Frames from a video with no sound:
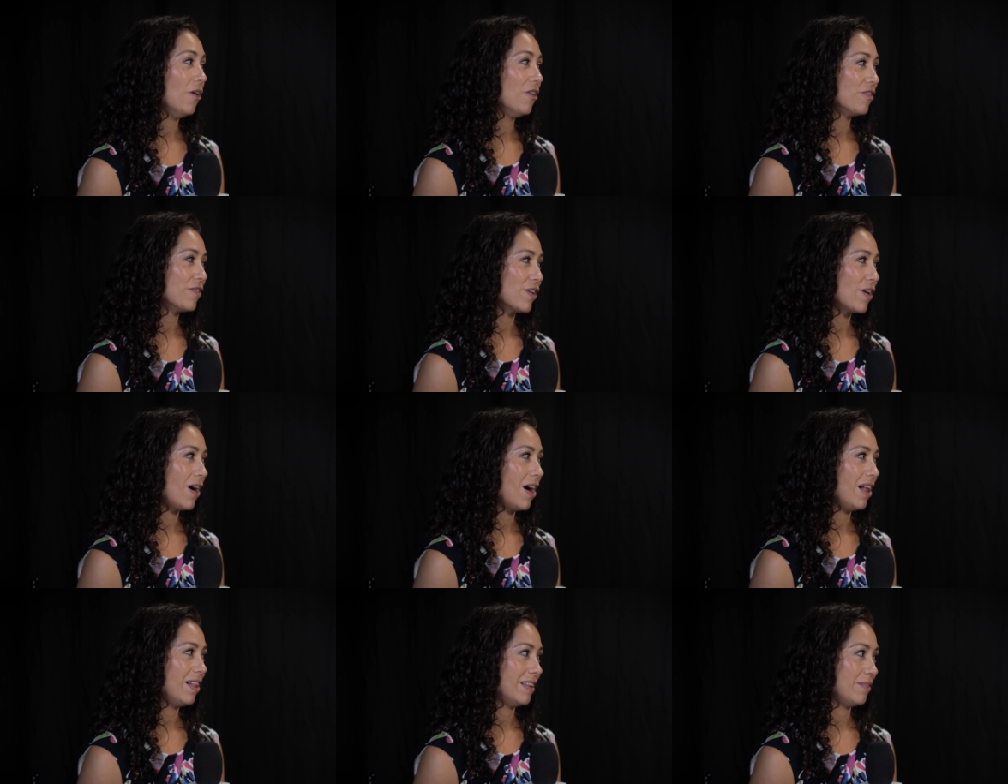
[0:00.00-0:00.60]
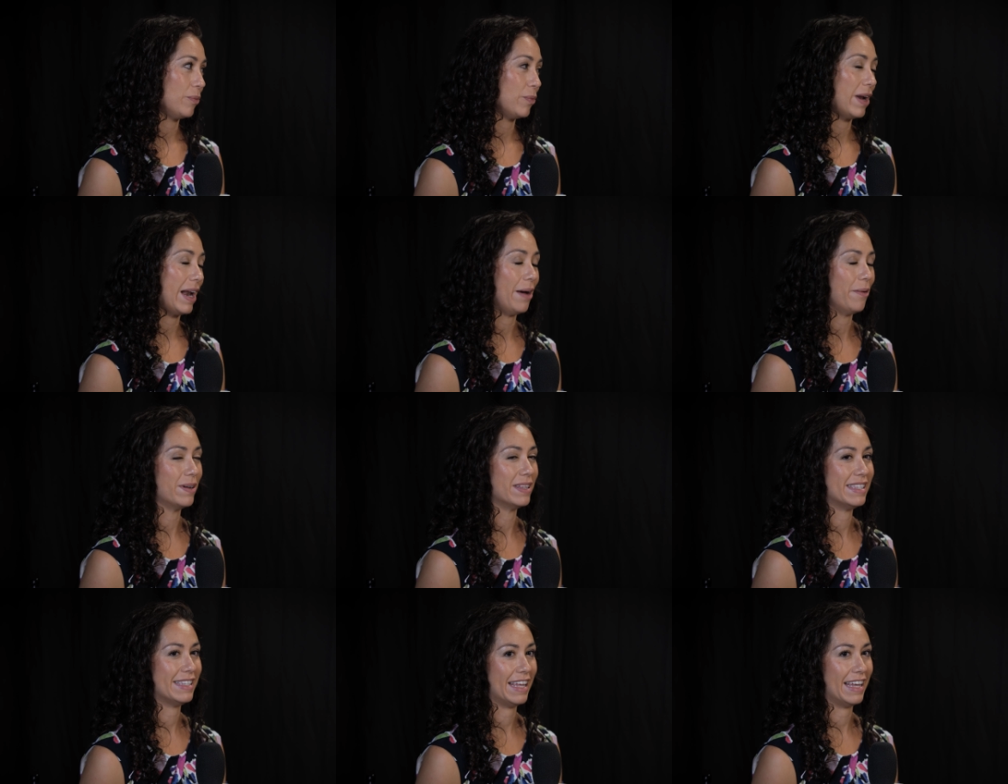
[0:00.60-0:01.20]
overall, what I
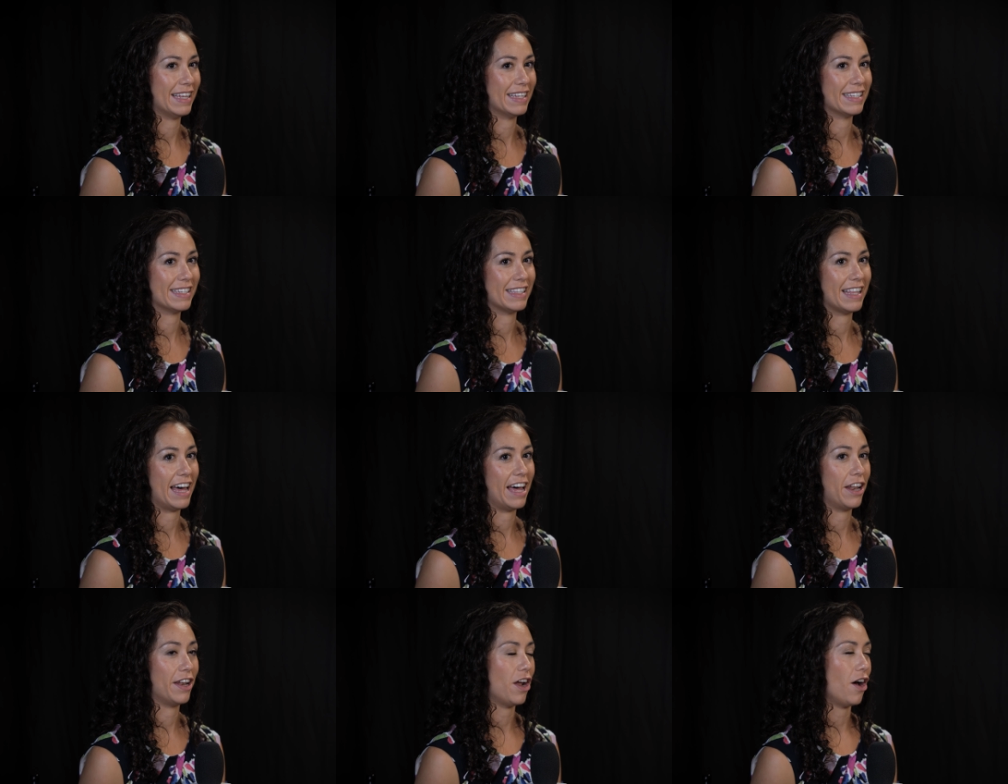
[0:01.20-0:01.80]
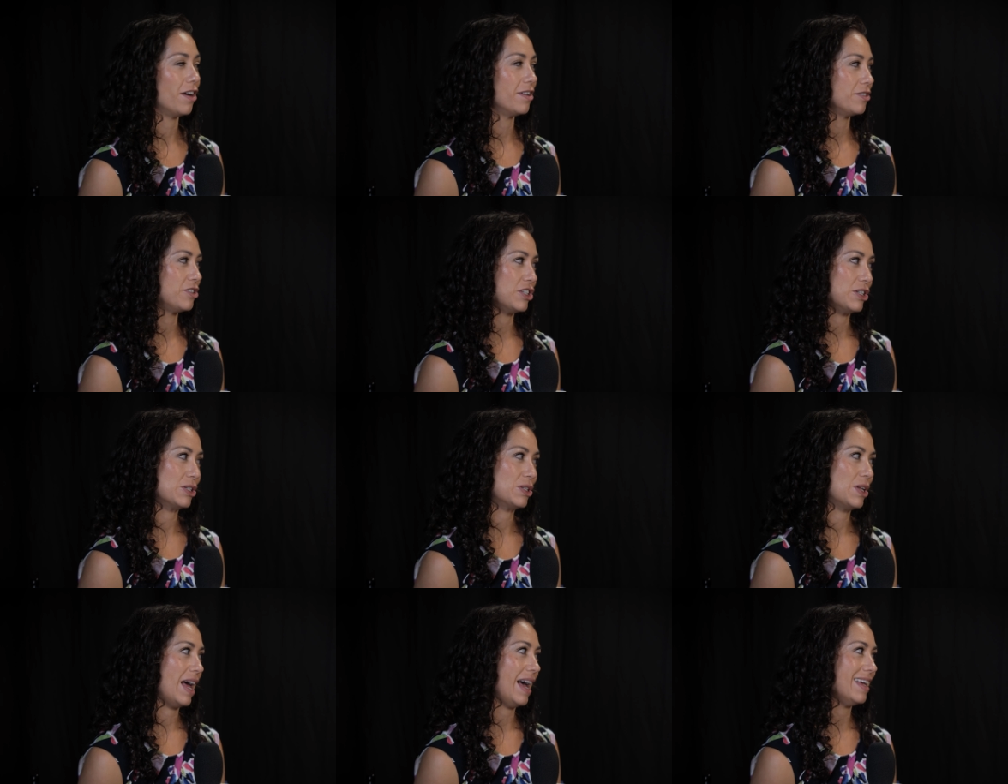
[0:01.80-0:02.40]
would say is that
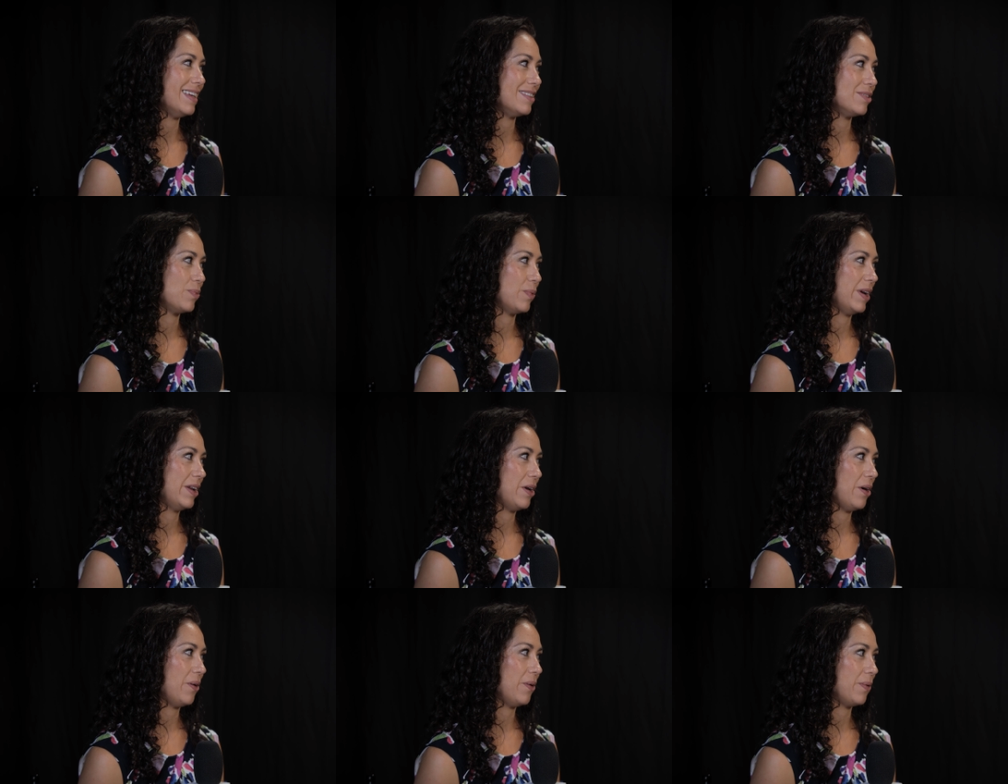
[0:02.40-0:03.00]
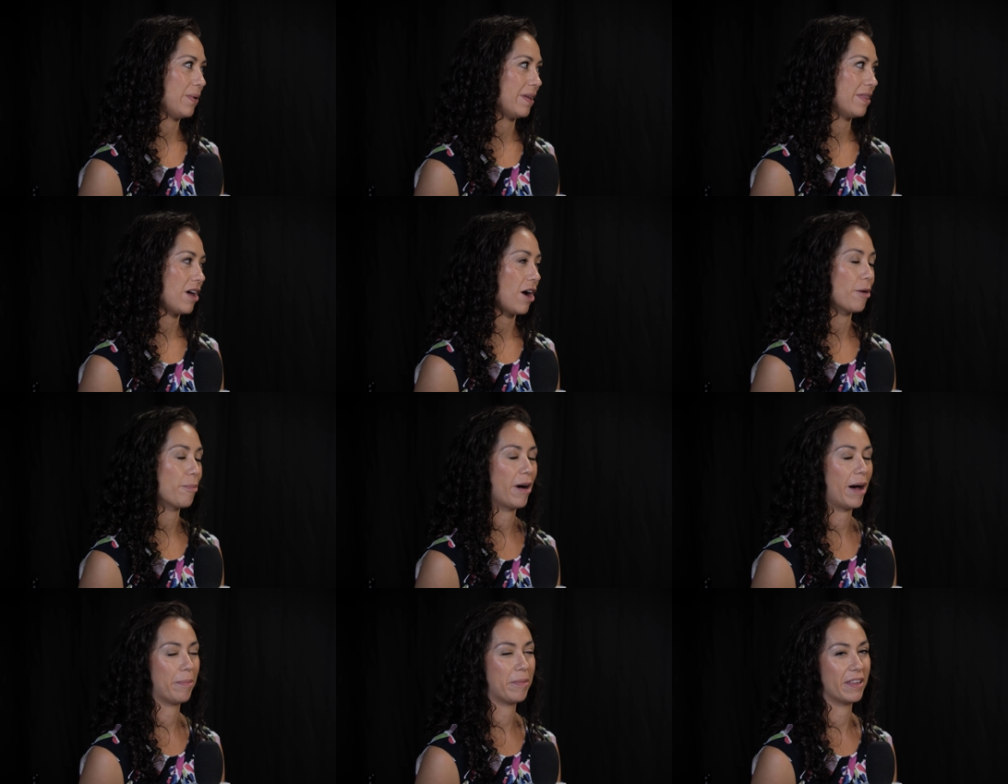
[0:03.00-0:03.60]
just as we know,
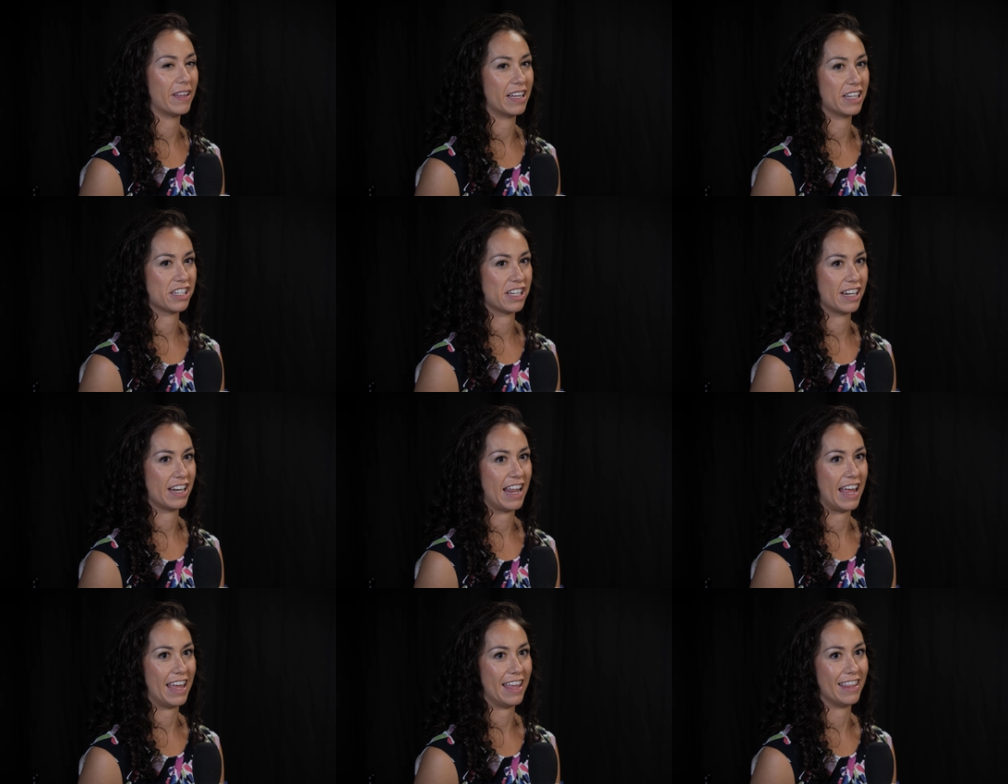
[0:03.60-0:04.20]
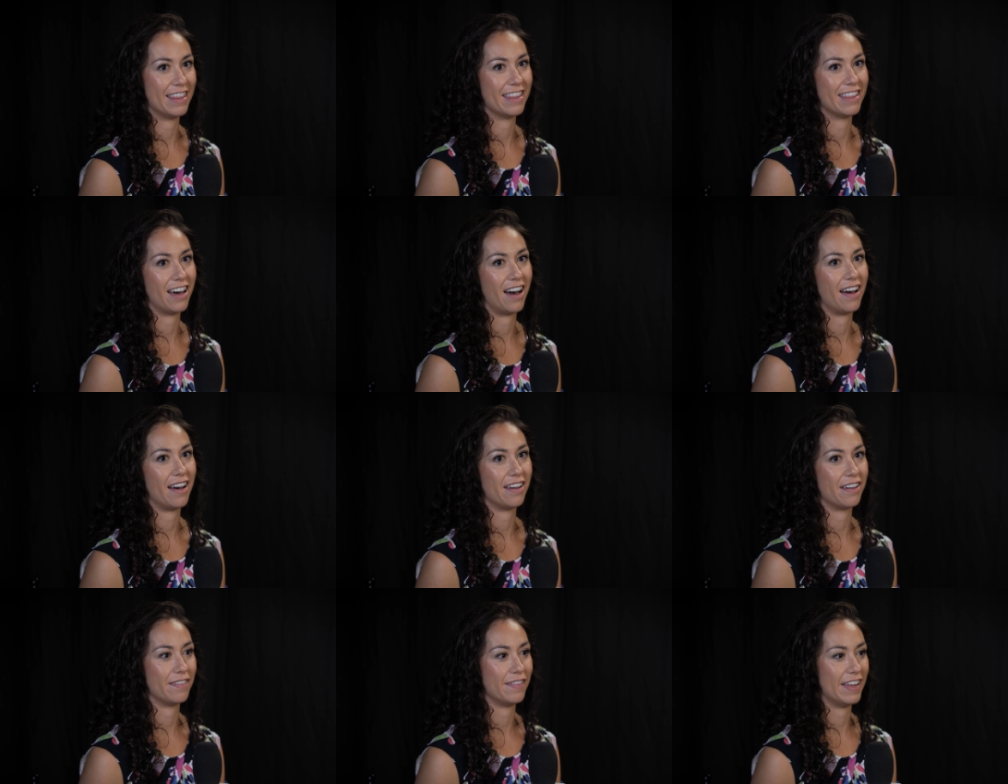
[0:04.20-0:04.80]
our population in
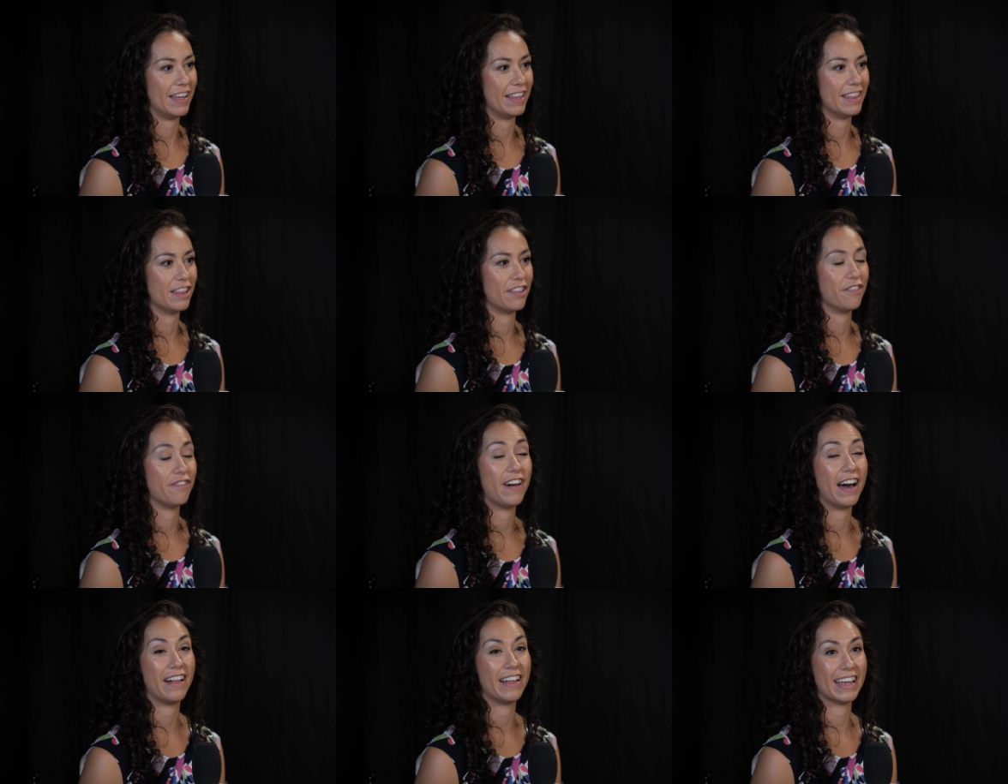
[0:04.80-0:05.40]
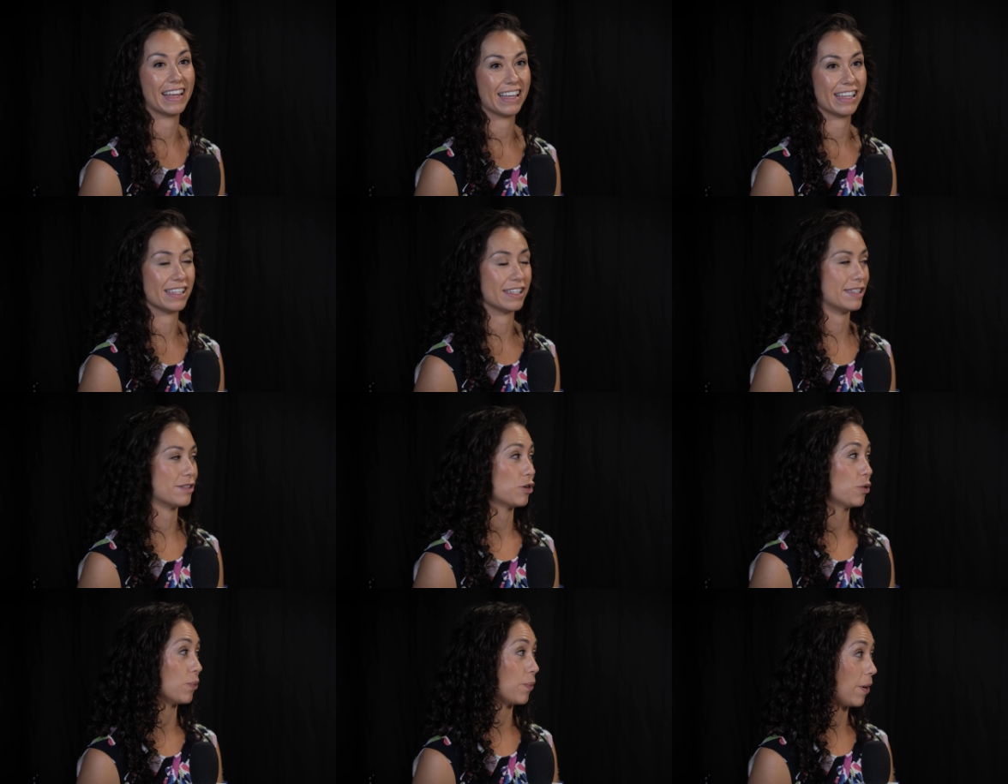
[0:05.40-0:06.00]
the Valley
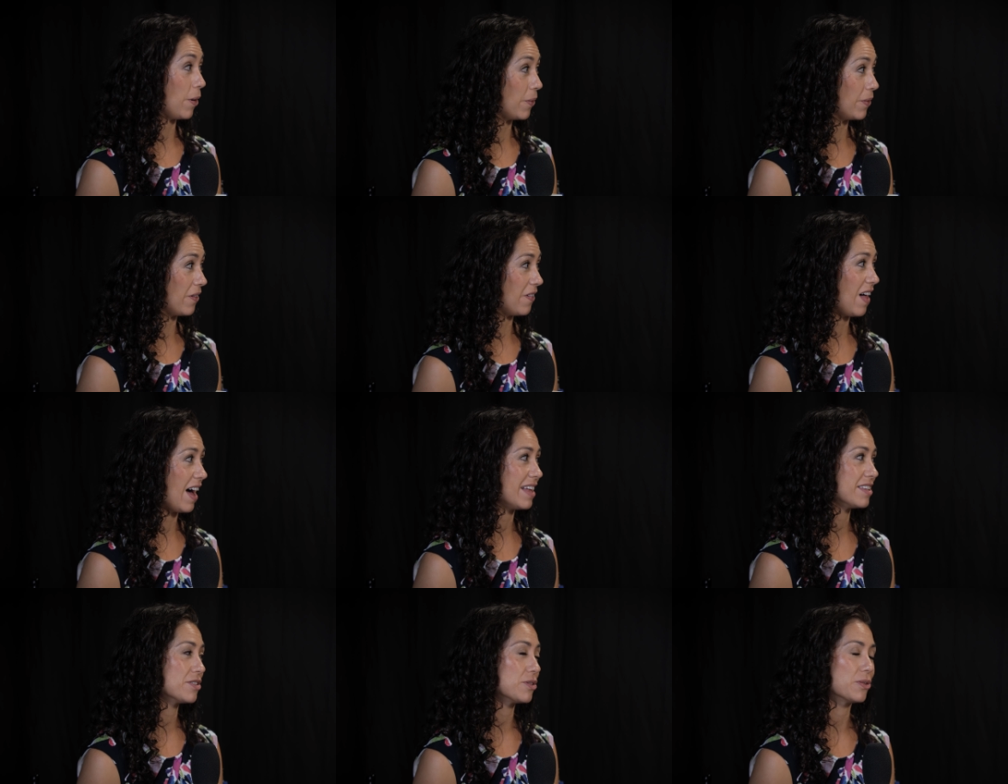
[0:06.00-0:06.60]
has grown a lot.